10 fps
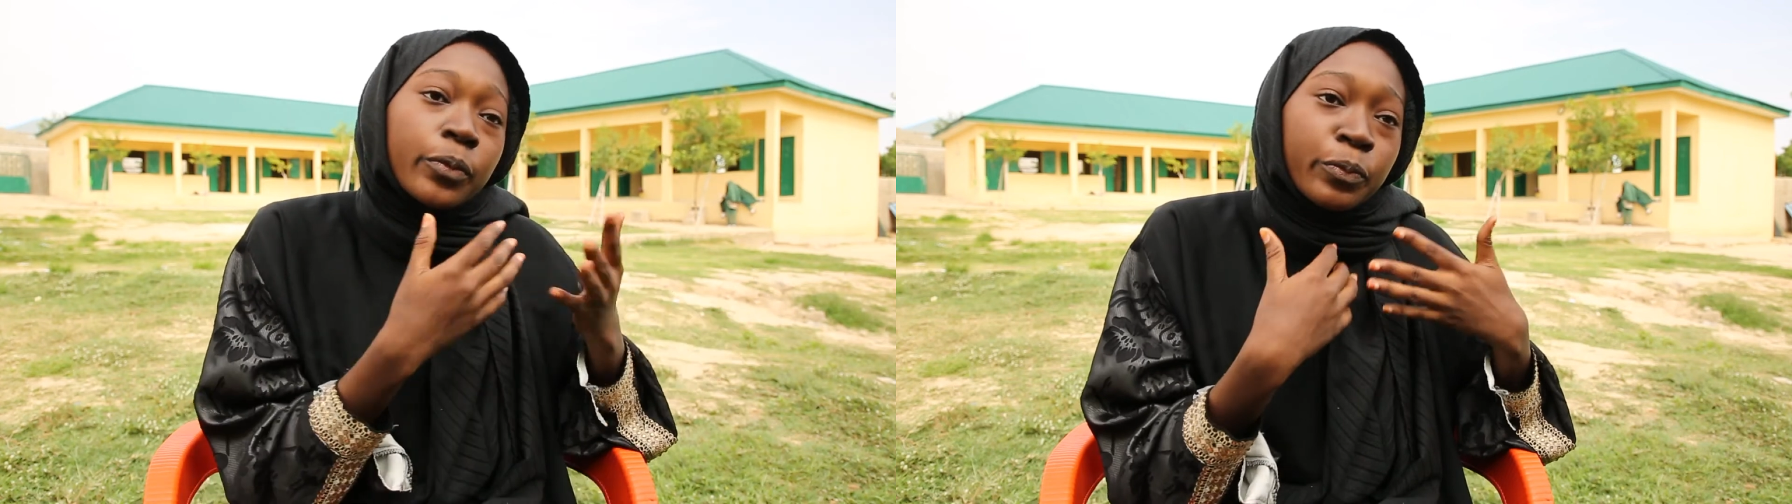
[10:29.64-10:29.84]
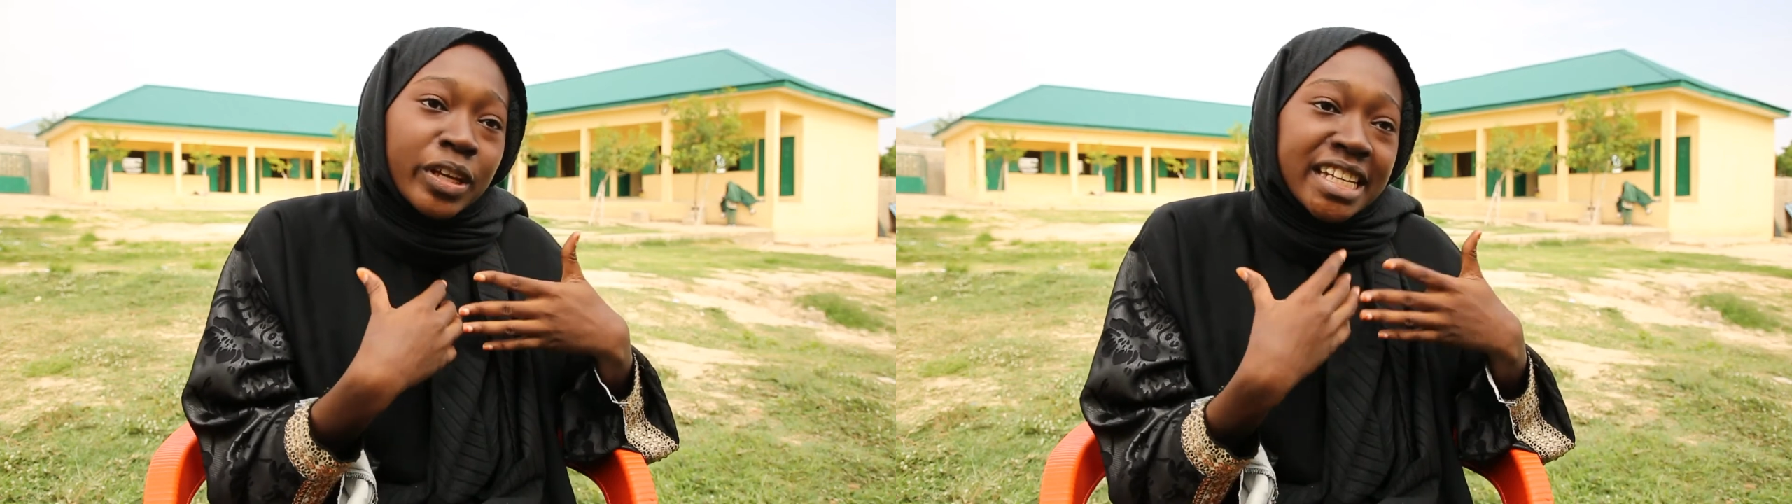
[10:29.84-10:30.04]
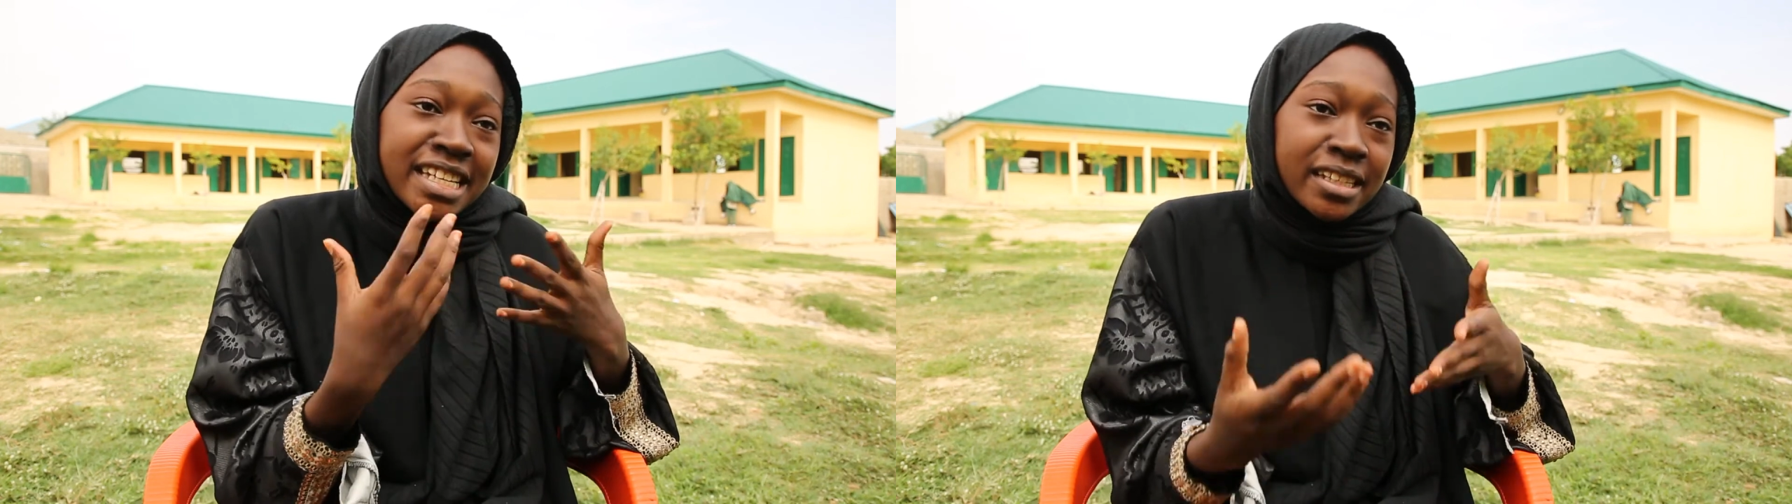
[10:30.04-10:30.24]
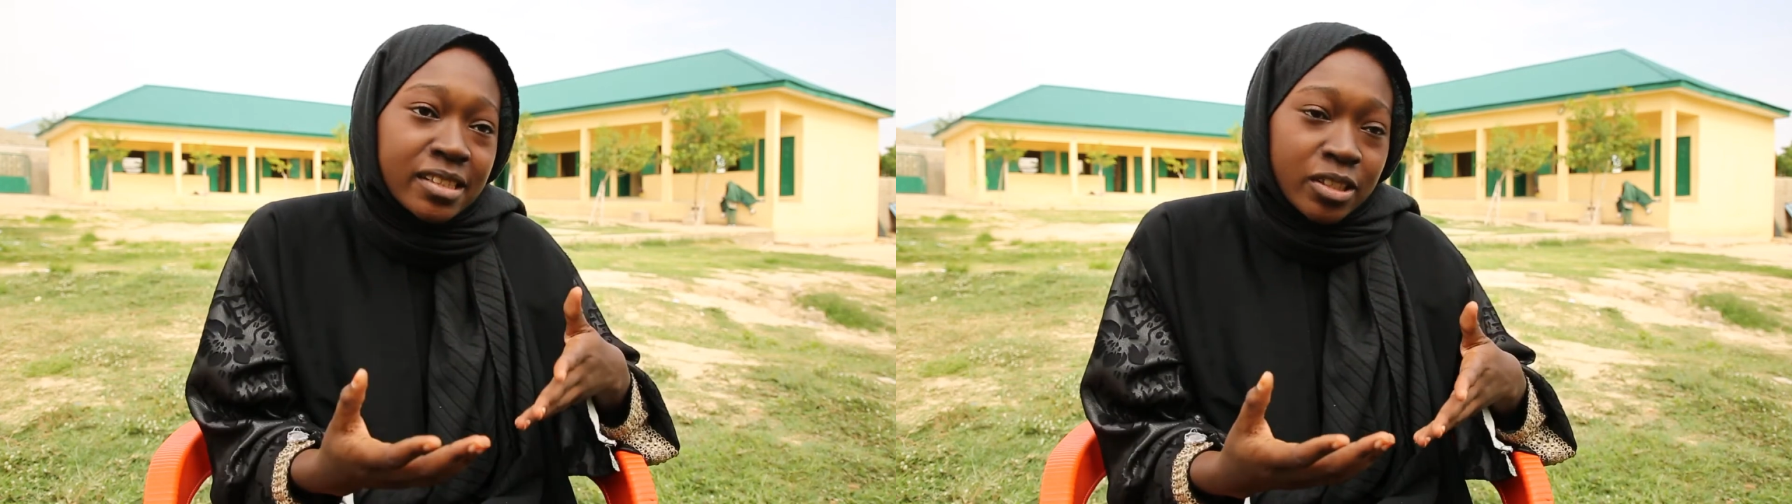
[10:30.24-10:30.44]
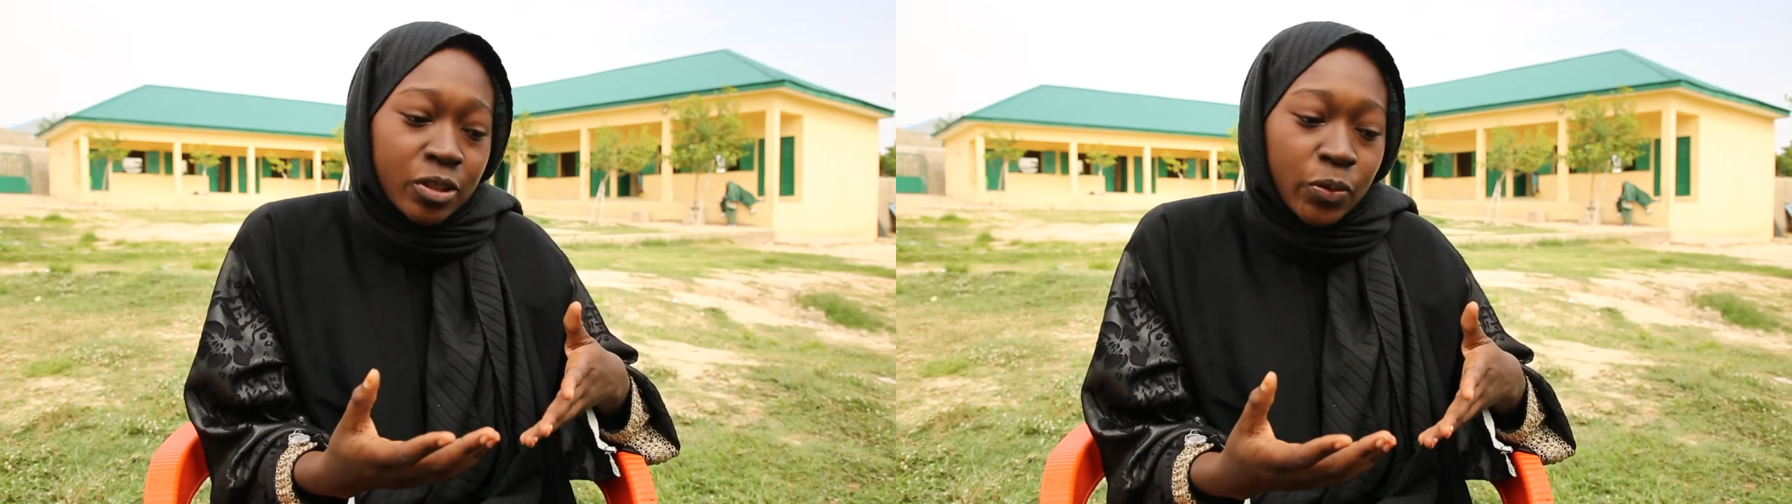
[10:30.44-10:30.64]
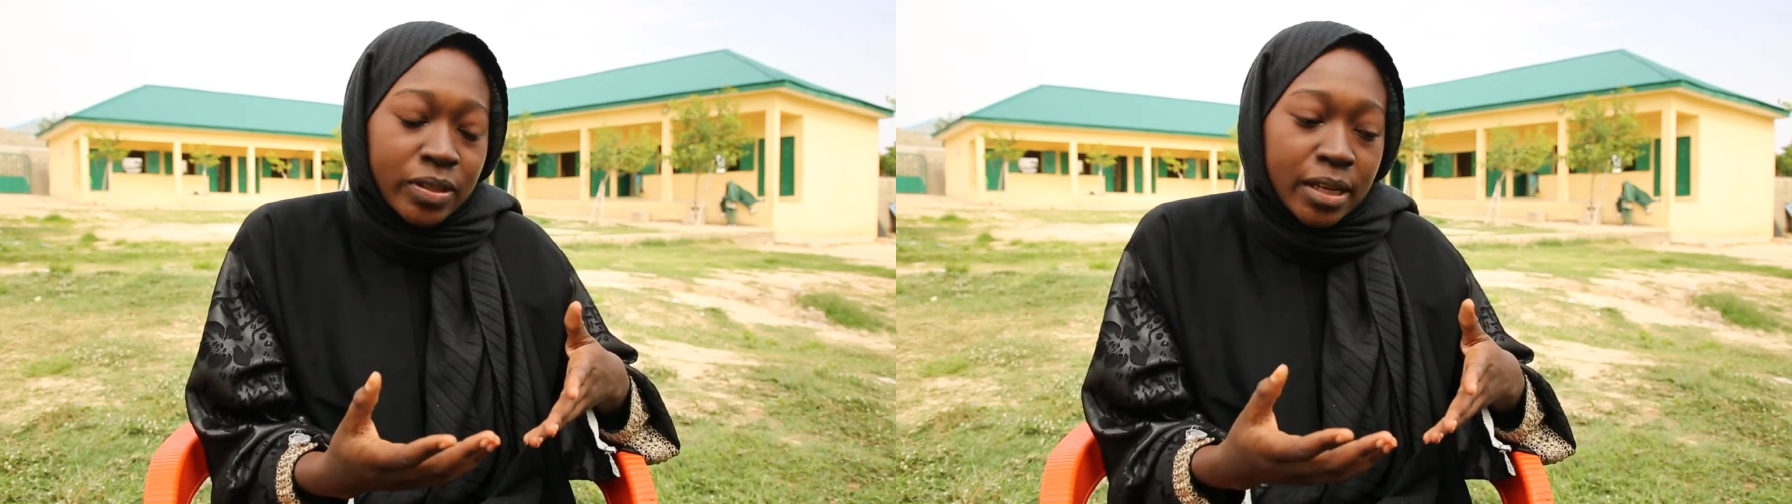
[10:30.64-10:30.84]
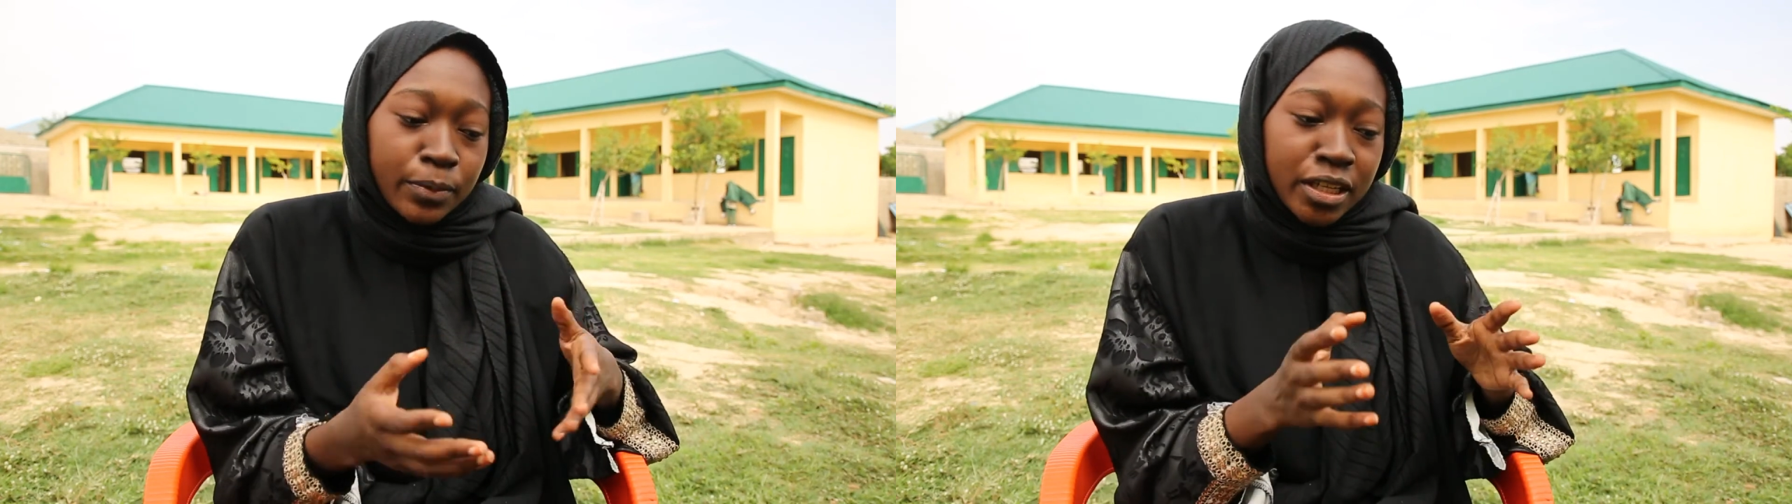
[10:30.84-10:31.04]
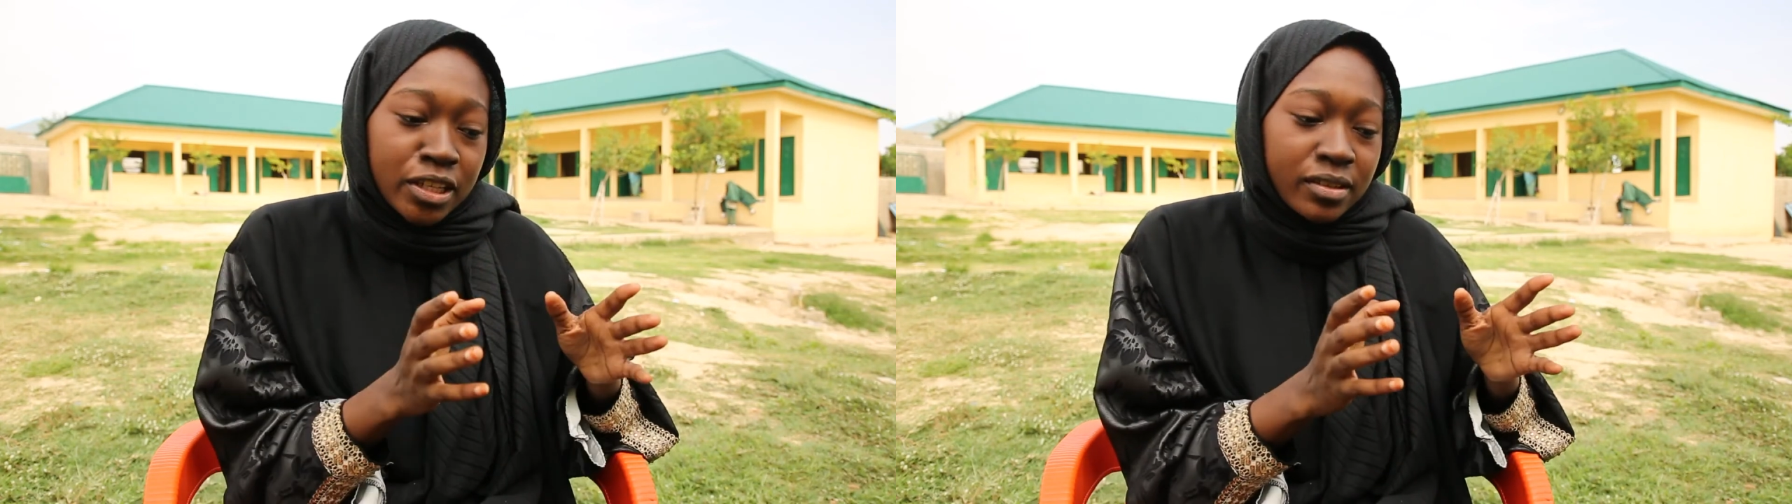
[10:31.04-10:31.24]
we need to do is that
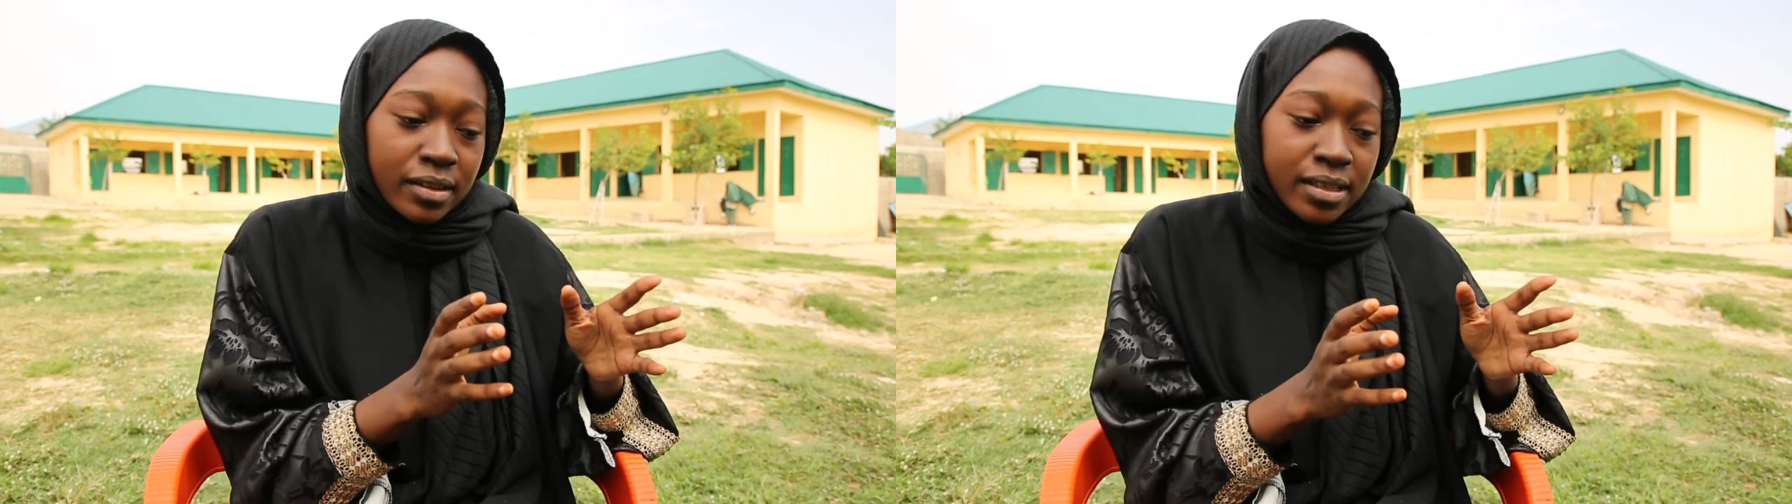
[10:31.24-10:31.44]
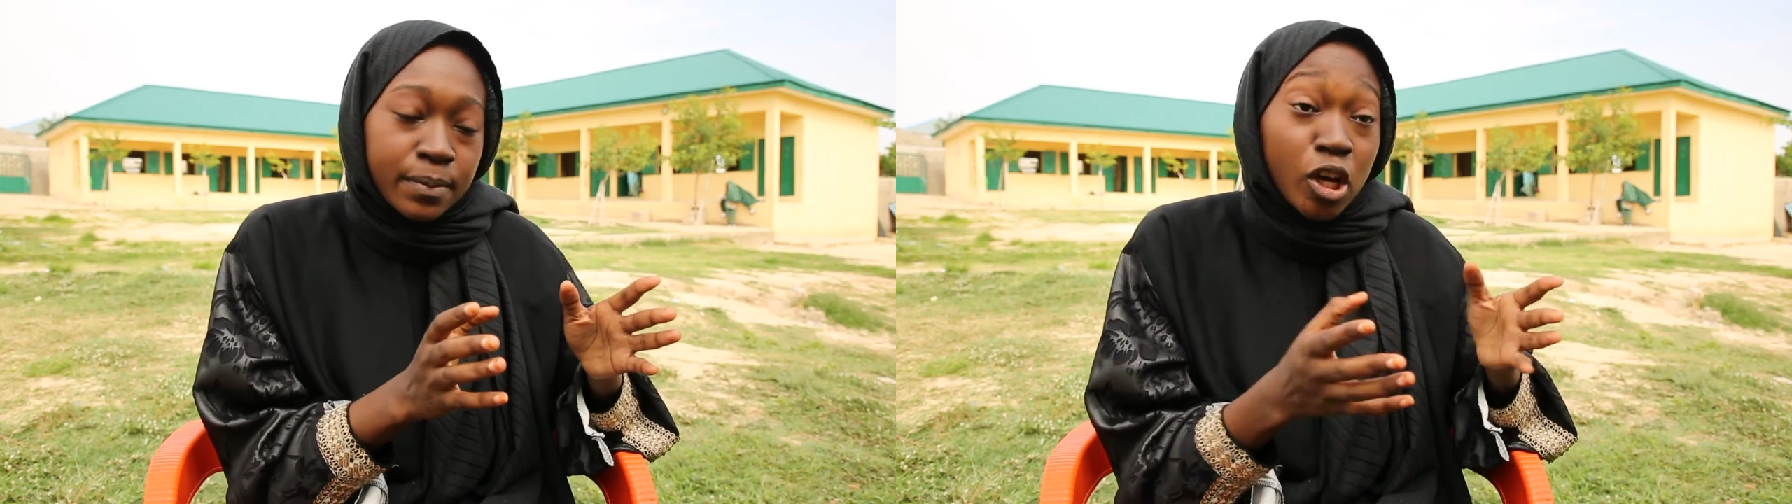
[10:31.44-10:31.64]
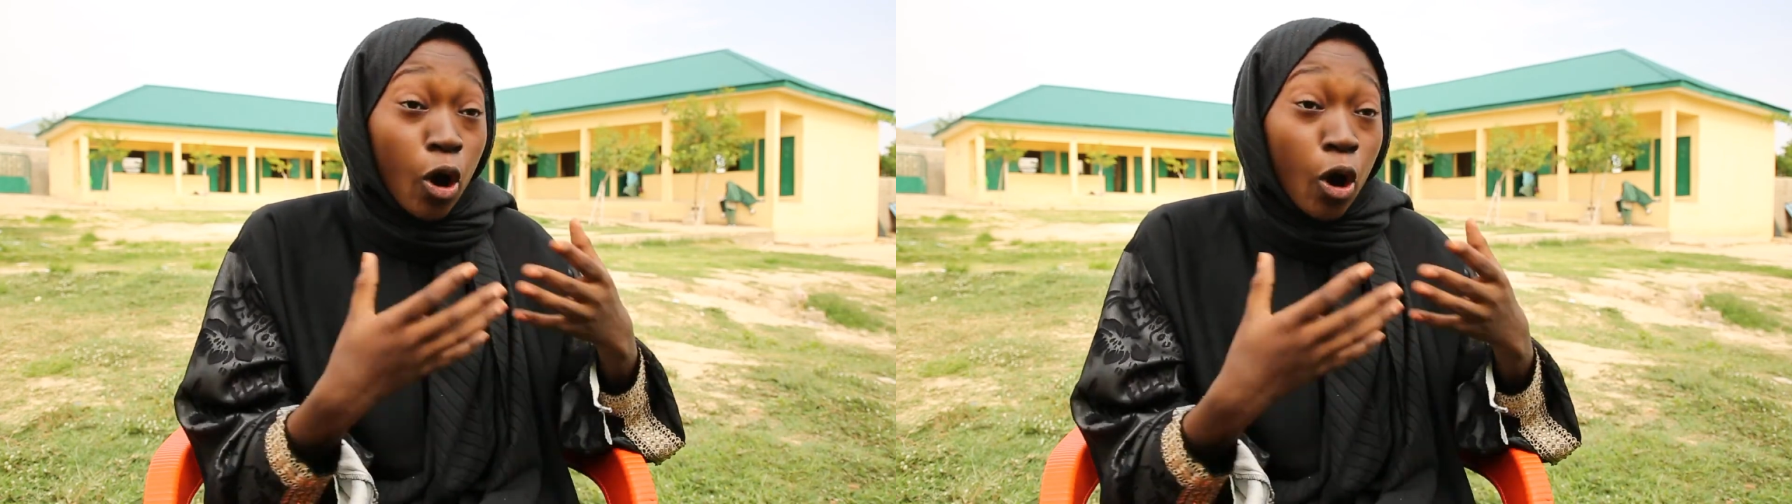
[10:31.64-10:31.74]
we need to accept